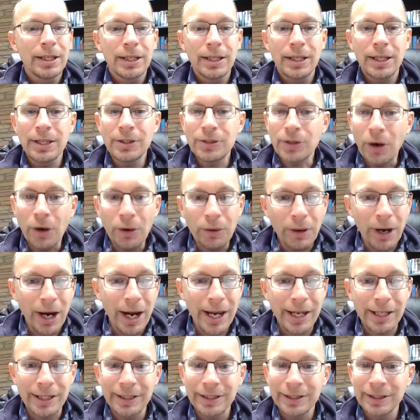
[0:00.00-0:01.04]
It's all
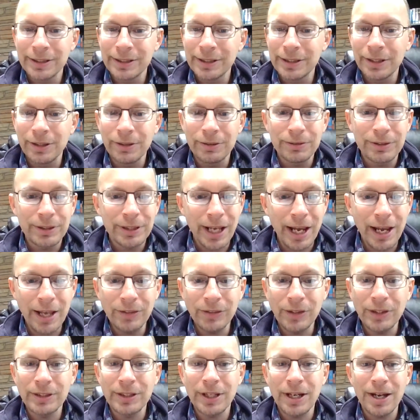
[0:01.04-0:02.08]
right. You know, take
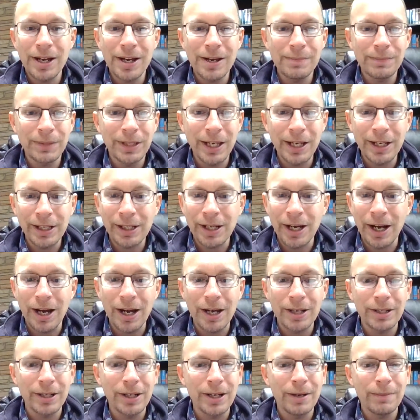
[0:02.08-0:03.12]
the time, get
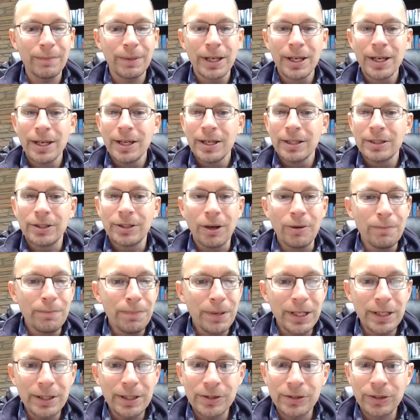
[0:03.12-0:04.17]
caught up. Don't
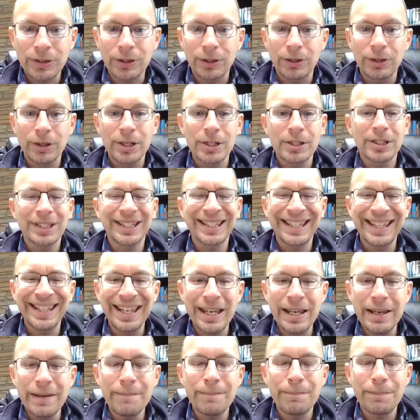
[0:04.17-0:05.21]
be discouraged.
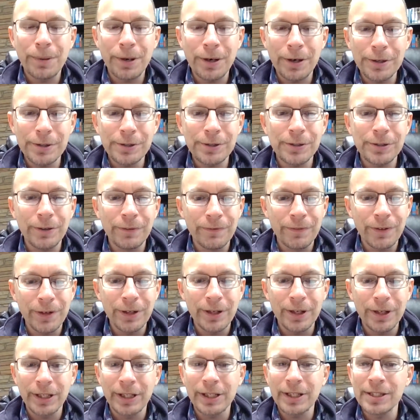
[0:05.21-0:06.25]
Keep
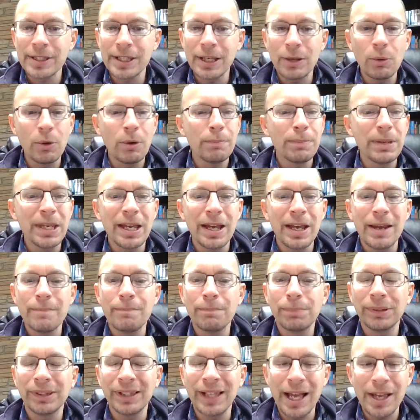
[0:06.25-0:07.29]
persevering because it will be a
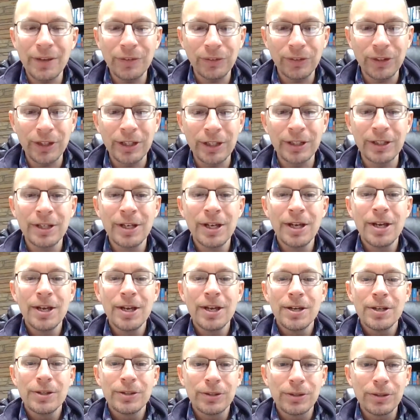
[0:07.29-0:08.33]
blessing
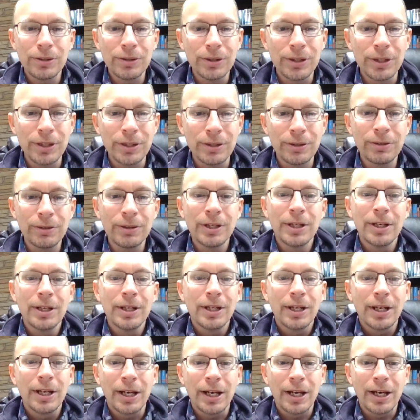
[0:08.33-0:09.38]
to you
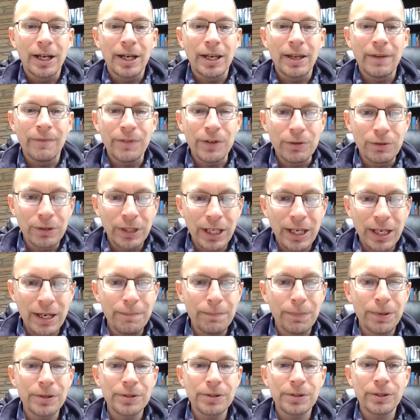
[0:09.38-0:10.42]
if you keep
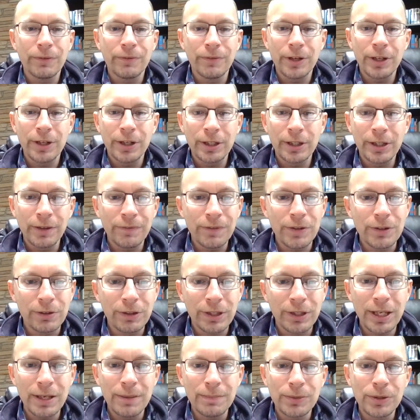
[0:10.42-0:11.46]
persevering, if you
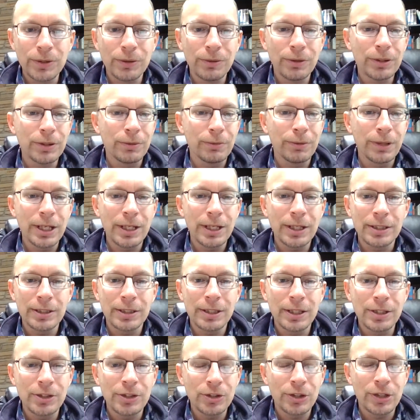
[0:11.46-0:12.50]
keep doing the readings
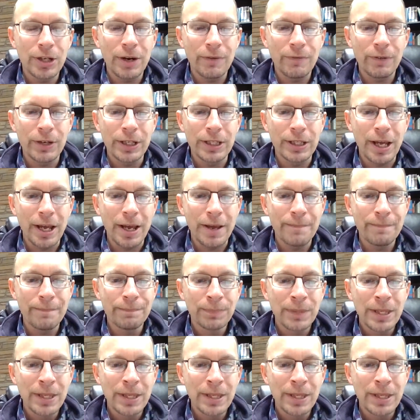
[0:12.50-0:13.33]
each and every day.